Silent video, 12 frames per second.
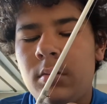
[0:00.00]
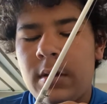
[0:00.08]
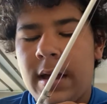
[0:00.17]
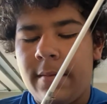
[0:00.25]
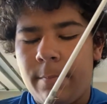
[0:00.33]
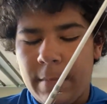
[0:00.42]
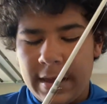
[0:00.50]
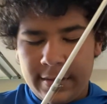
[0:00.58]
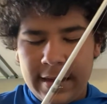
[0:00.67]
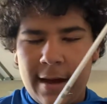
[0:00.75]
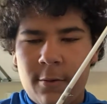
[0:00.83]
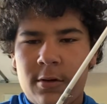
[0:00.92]
I've made
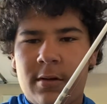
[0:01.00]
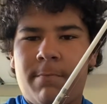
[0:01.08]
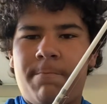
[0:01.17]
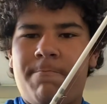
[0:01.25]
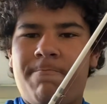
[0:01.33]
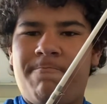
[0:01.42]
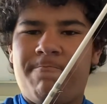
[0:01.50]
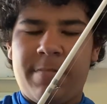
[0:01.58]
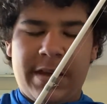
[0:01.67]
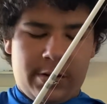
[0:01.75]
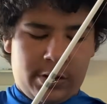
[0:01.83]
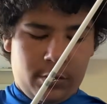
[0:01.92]
that one a
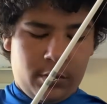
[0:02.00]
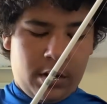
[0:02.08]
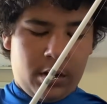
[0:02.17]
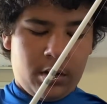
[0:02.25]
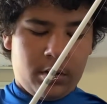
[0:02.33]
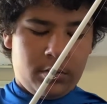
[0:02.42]
bit too long.